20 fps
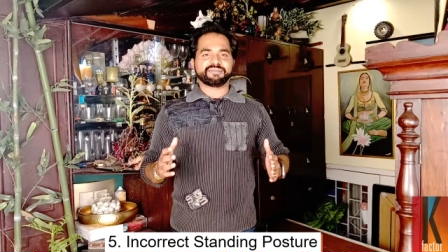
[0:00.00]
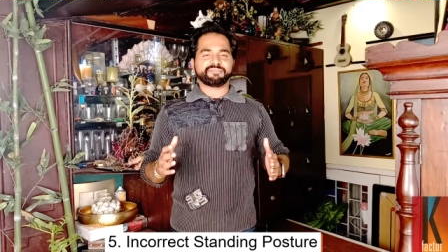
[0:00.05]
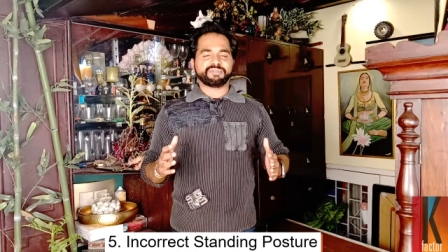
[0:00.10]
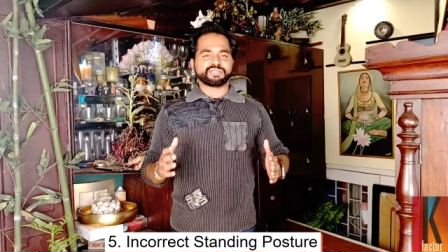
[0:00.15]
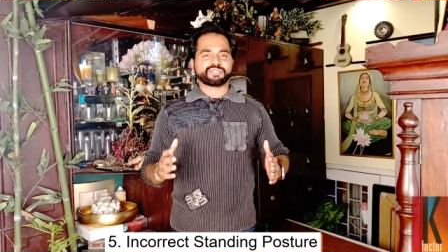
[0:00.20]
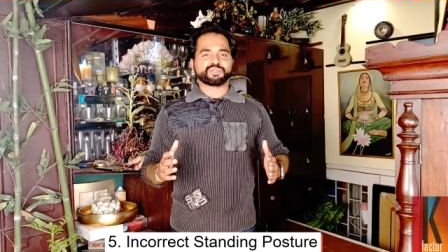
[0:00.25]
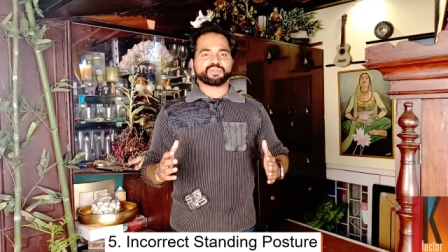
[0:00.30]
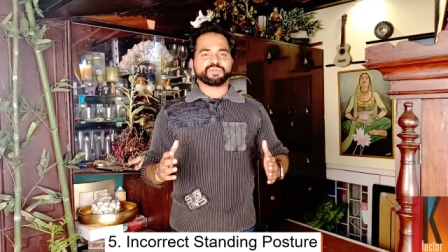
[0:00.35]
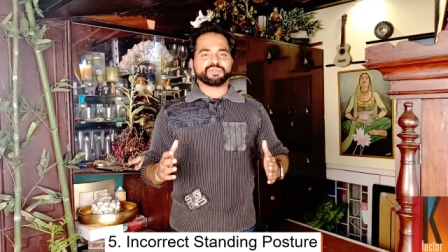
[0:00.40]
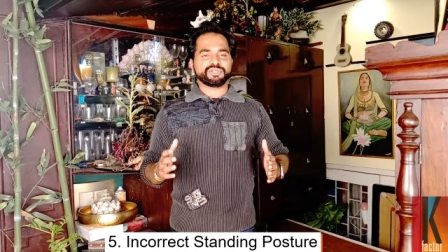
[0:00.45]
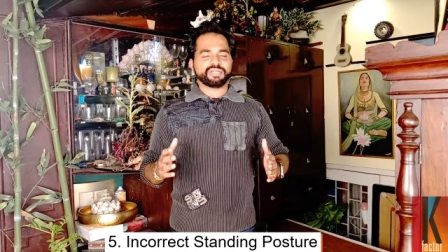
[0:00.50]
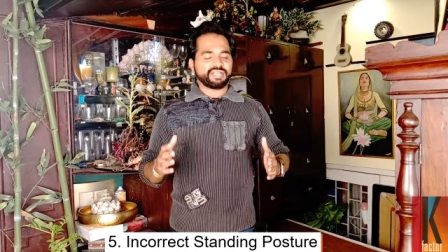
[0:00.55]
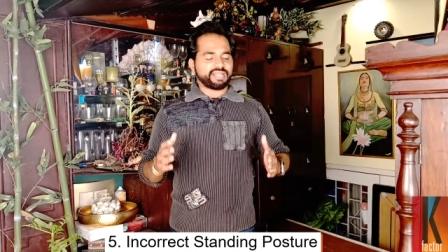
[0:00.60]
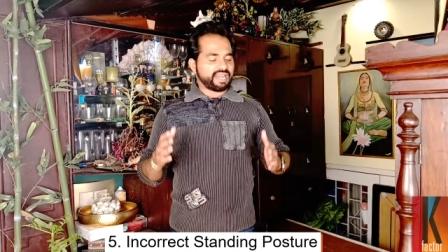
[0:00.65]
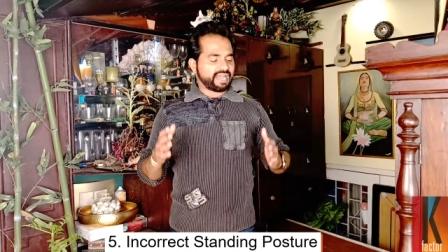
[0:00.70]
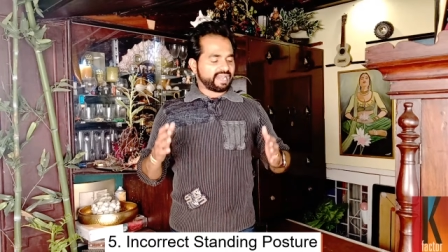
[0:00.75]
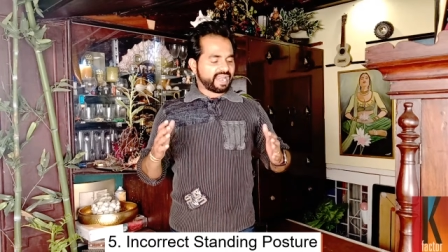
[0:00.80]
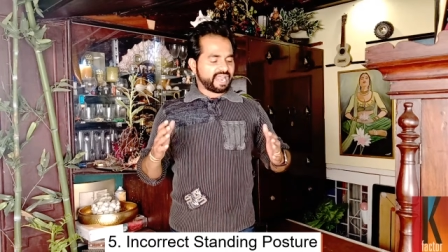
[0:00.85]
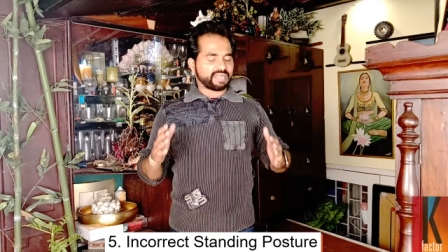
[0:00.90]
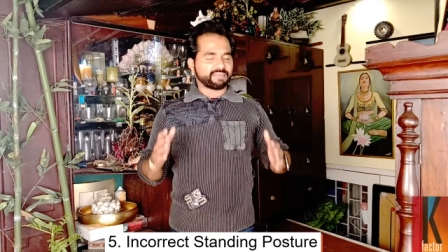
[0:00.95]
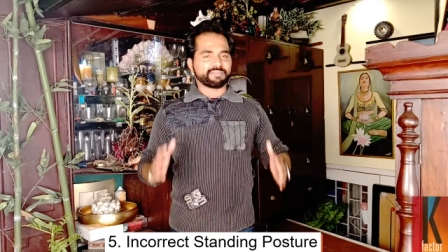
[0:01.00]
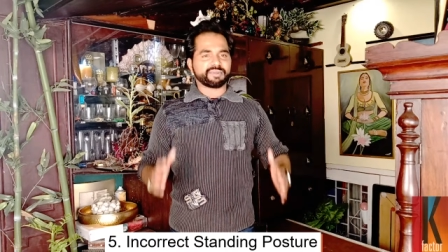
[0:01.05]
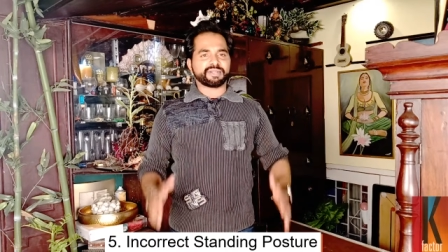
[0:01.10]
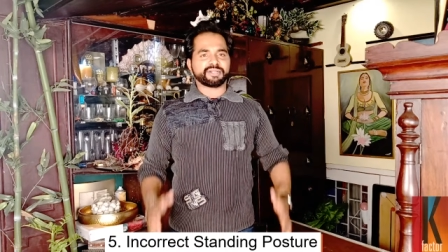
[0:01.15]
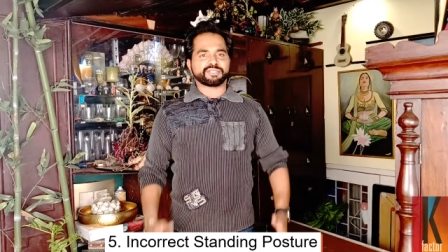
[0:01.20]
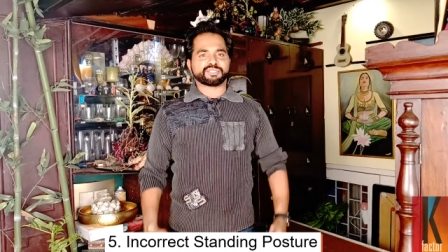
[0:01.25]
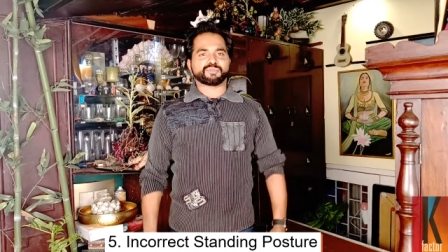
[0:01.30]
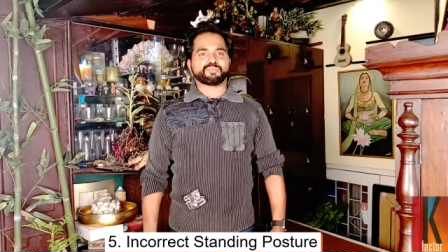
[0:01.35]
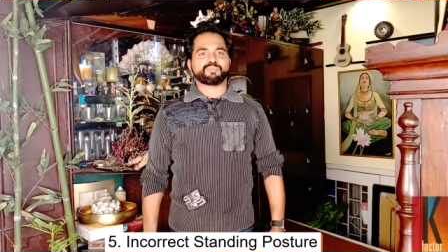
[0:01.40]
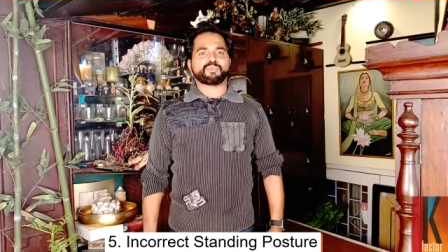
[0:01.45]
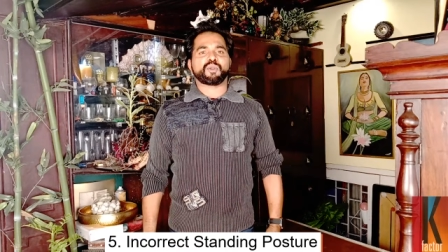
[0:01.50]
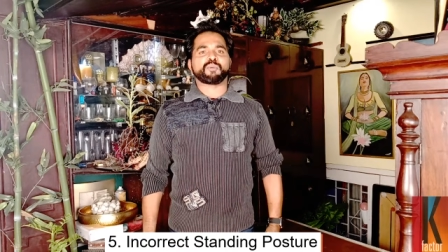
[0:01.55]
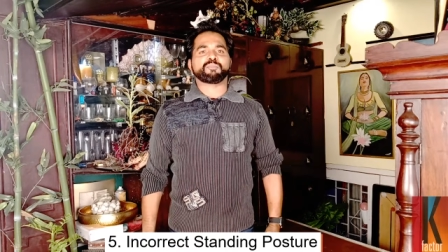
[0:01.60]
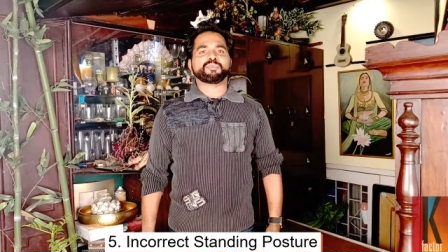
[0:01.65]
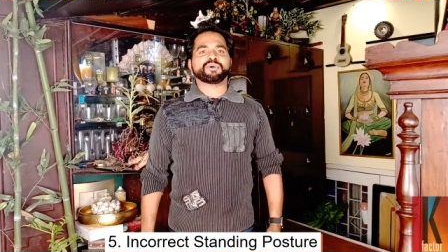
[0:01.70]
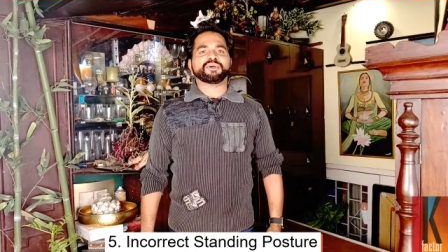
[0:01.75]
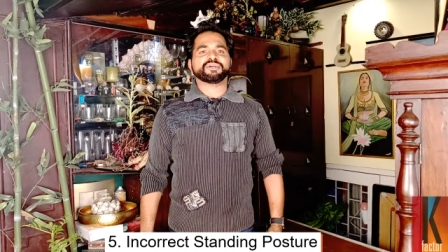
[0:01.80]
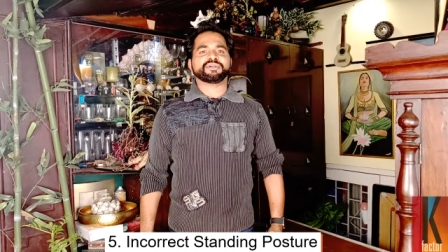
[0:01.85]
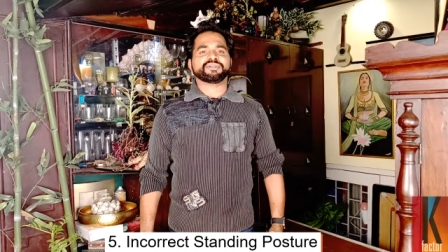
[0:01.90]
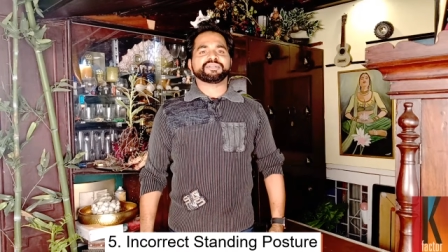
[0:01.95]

Make sure alignment is proper.